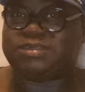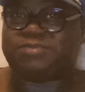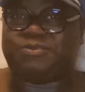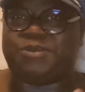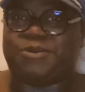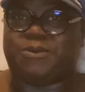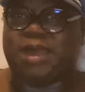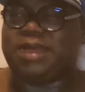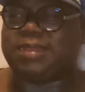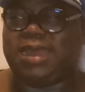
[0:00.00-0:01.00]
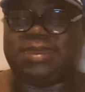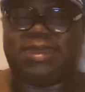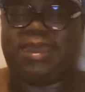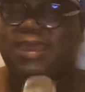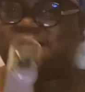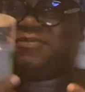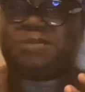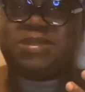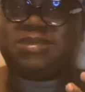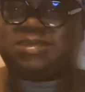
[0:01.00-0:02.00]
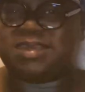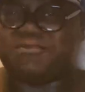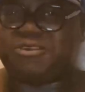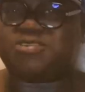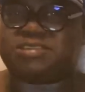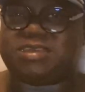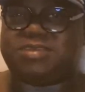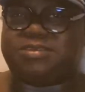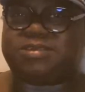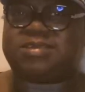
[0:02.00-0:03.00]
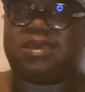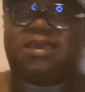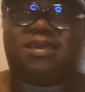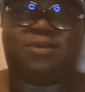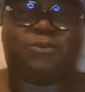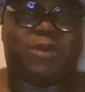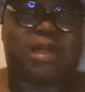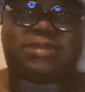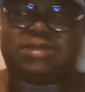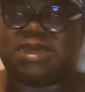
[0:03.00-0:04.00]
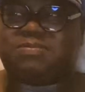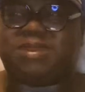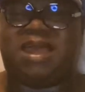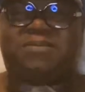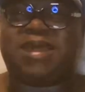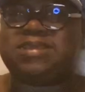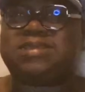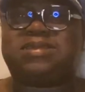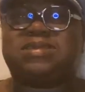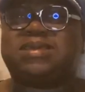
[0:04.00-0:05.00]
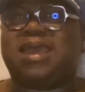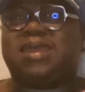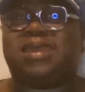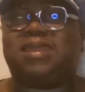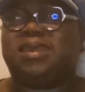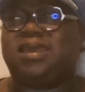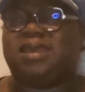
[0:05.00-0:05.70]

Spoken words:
for a while and there has been several sales while this has been out. But I just decided,